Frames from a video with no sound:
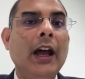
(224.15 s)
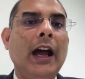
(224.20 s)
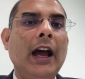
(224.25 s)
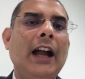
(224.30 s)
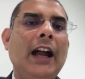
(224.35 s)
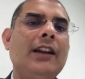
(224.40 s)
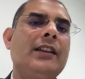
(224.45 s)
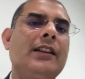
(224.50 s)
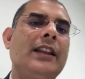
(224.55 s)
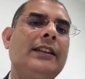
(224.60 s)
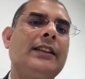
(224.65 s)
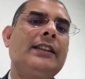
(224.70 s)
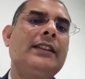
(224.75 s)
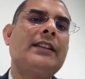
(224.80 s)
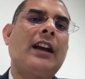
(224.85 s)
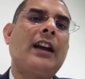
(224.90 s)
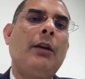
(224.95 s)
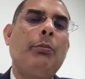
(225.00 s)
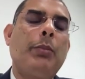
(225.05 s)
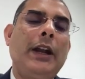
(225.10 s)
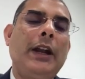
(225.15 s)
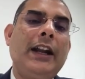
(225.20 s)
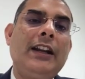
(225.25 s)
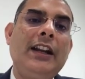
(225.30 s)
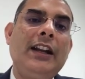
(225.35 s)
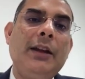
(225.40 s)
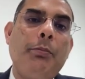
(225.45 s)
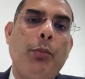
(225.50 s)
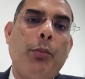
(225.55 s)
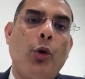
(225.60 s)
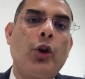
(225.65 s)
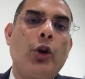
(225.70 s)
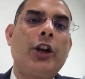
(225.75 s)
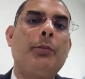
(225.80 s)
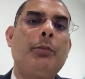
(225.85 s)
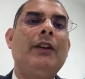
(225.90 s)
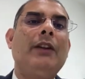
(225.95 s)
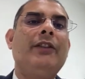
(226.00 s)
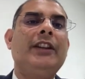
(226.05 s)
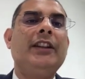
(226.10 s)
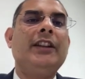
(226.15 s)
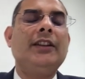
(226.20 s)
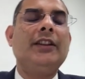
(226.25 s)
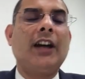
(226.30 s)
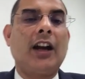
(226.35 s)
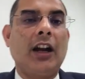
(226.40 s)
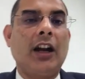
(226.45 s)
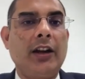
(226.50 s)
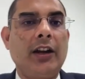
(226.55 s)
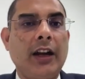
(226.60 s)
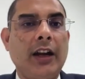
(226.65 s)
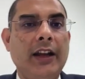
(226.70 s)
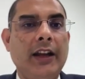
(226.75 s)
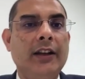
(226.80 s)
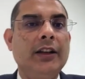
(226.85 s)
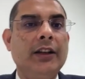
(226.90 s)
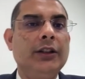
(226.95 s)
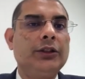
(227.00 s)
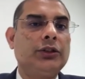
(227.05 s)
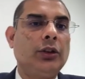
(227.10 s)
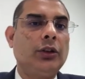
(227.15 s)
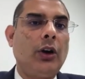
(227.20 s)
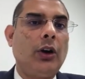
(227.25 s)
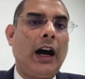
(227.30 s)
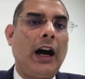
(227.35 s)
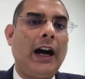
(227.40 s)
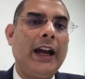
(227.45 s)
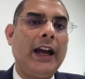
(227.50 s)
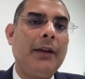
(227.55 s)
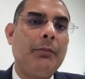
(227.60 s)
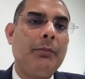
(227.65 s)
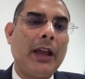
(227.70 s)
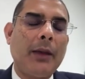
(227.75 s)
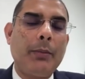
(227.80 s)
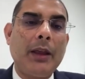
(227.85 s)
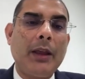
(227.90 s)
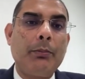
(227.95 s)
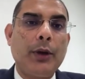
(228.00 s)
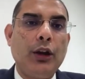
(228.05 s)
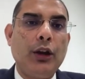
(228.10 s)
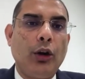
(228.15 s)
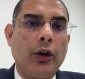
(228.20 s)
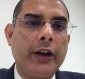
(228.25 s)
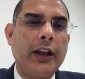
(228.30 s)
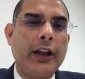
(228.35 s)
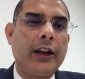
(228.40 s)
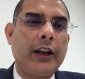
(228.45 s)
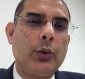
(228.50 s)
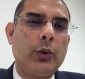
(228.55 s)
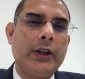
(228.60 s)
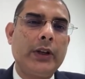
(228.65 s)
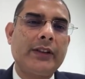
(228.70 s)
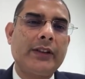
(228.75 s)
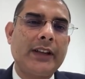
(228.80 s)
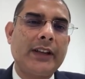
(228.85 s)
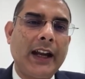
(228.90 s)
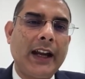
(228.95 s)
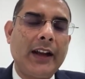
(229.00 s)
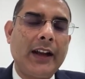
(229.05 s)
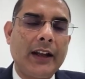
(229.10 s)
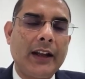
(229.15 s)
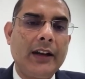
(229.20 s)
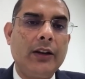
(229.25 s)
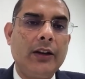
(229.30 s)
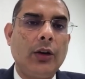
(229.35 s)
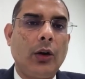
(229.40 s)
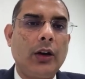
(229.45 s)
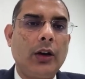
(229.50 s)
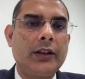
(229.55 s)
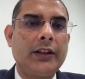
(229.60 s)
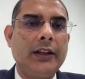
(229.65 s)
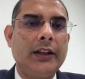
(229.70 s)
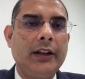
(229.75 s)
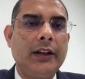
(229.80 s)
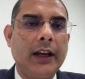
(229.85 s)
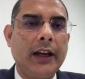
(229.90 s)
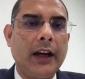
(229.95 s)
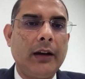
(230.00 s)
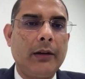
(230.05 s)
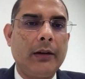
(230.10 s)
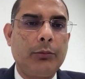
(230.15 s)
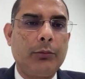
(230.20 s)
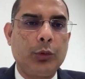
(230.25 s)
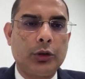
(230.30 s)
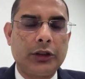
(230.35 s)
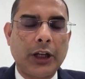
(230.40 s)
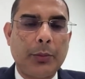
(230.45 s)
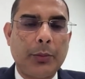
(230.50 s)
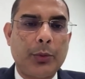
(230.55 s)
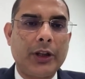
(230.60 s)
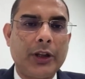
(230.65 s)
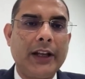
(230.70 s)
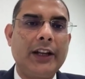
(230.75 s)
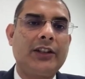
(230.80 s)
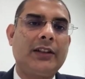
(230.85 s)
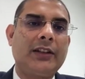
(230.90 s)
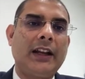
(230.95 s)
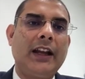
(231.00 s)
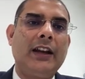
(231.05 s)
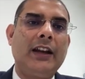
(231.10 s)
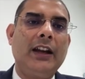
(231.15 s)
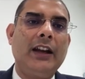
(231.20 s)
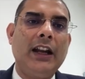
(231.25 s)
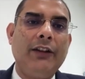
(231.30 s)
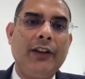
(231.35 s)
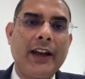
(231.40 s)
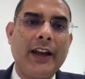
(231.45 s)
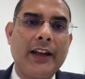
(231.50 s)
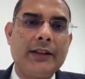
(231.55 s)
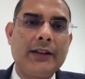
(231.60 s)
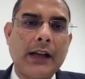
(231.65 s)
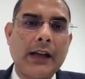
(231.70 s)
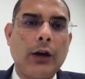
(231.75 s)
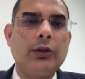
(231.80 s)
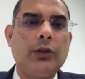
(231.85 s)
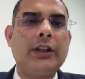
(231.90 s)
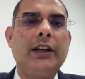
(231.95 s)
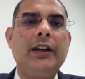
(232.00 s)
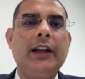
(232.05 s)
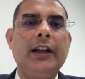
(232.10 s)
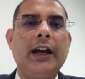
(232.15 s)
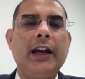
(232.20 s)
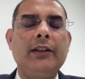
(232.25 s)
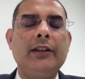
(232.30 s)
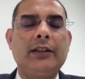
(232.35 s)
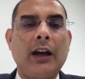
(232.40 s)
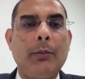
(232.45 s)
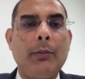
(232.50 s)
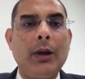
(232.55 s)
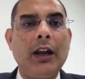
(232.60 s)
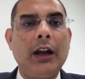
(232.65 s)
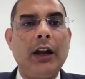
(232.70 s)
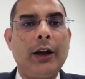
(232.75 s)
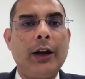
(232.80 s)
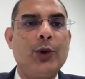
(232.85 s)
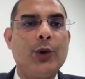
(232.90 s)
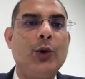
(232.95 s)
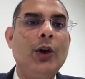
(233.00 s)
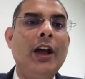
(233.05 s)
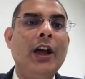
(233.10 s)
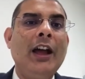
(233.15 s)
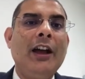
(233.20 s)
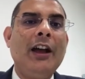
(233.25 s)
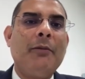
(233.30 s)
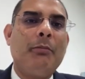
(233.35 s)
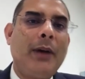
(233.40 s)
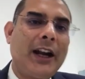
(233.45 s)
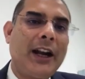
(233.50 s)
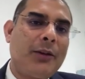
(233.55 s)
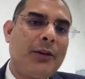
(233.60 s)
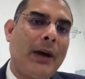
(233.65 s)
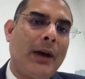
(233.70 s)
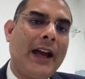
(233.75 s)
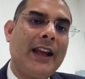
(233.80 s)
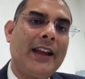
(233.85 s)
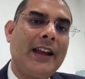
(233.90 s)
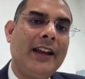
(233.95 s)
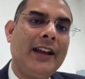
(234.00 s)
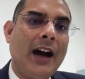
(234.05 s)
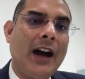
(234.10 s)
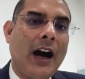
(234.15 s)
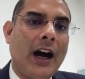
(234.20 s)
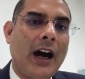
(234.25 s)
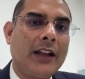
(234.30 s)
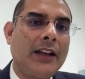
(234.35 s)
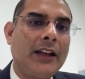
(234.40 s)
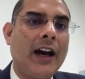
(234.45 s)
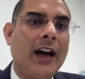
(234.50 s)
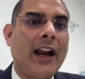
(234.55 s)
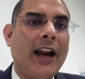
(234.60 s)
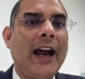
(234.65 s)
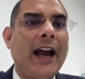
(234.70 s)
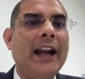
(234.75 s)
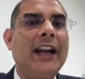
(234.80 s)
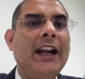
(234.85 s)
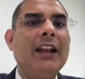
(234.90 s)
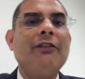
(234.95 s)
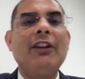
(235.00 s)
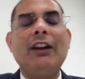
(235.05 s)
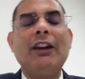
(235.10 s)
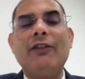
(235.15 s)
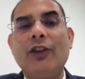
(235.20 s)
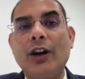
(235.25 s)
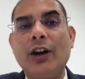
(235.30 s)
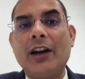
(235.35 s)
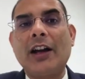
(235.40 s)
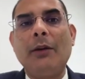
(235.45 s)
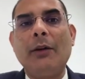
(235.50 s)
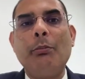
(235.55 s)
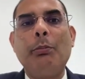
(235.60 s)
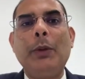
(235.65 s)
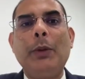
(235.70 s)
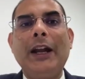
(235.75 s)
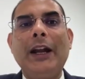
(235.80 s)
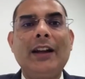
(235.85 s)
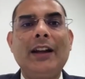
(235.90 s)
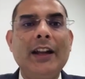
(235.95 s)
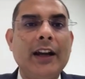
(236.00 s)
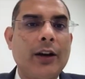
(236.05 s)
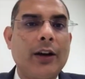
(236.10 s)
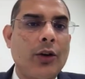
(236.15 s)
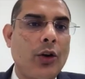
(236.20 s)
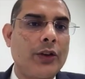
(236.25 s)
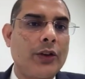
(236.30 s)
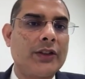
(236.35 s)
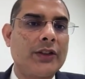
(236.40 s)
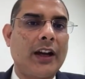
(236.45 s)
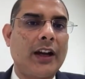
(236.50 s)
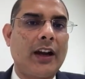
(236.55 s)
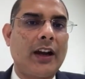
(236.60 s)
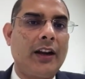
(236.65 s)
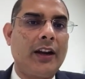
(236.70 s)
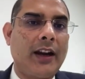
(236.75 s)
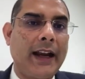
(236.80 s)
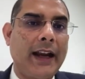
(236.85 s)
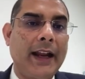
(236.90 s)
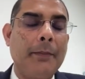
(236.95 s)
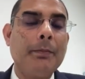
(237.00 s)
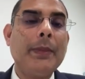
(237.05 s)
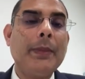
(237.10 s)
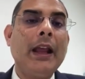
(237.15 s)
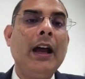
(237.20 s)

And this is completely portable within the country. So I may be belonging to a state in North India, Uttar Pradesh, and living in South India in Tamil Nadu, but my Aadhaar ID will work completely across the country.